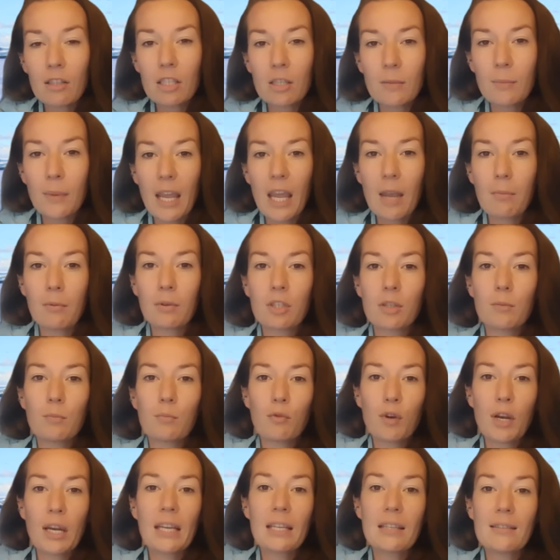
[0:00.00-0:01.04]
to be able to
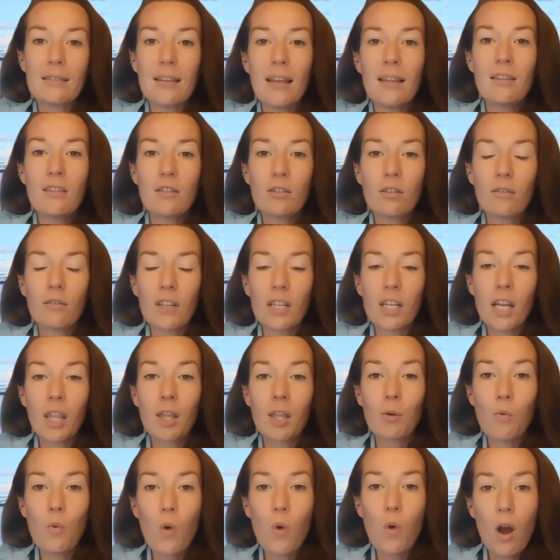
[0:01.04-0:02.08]
bring a sense of another
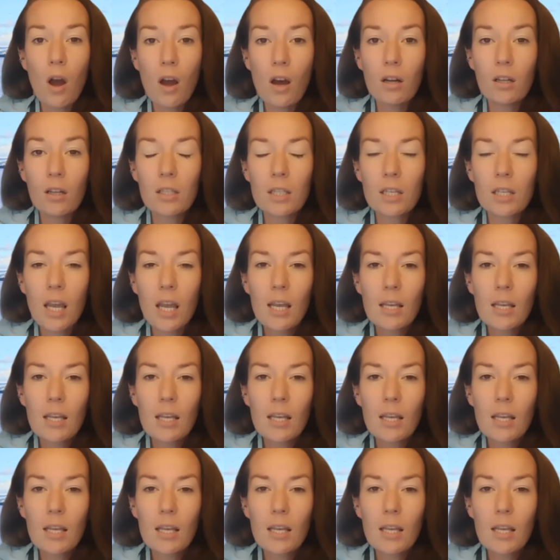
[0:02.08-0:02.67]
world,